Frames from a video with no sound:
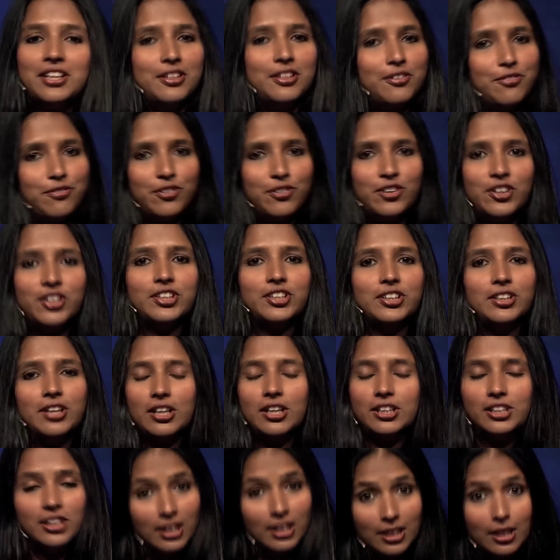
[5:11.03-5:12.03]

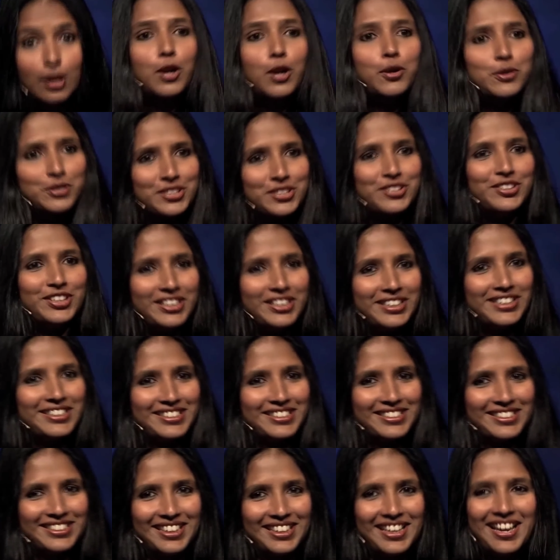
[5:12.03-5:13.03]
the closer it
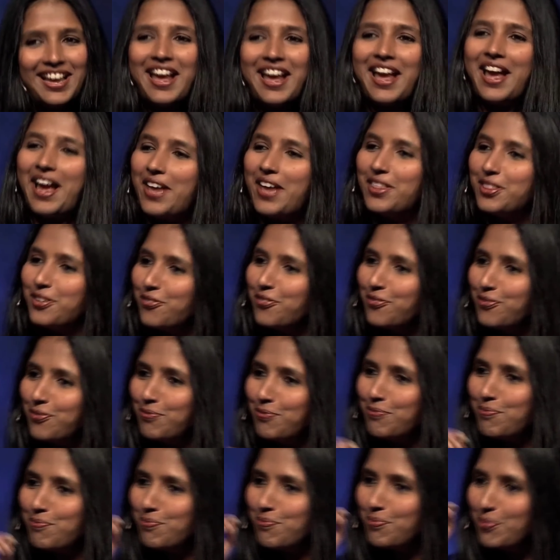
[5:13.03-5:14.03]
is. And the
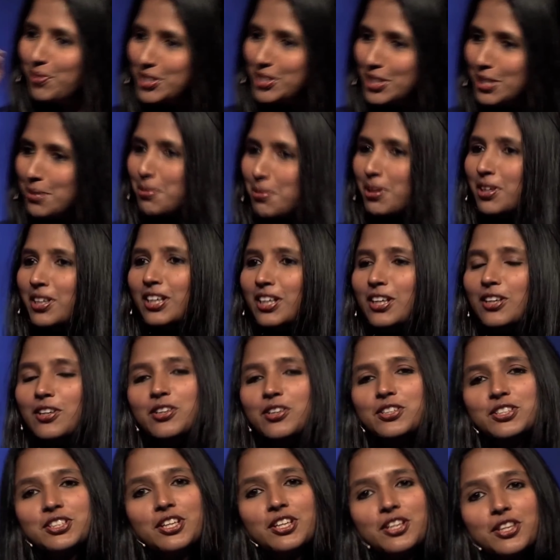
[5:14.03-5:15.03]
dimmer it
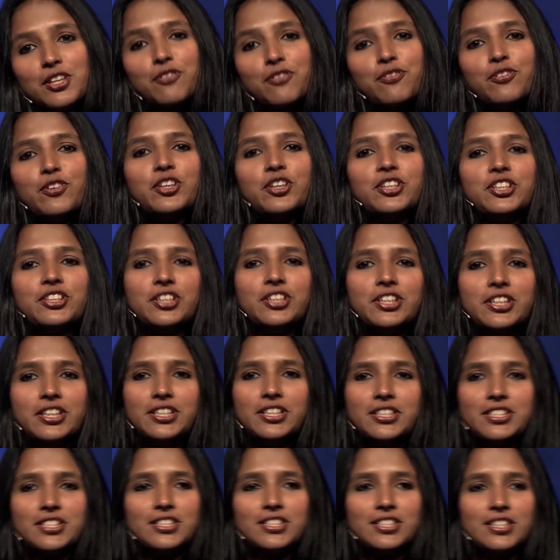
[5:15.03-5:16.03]
looks, the further it
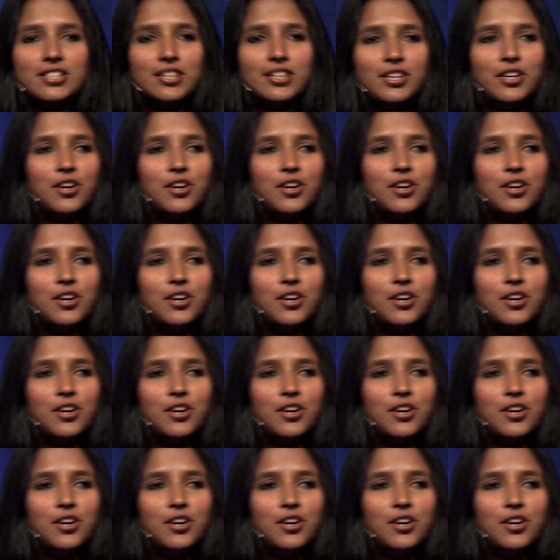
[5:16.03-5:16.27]
is.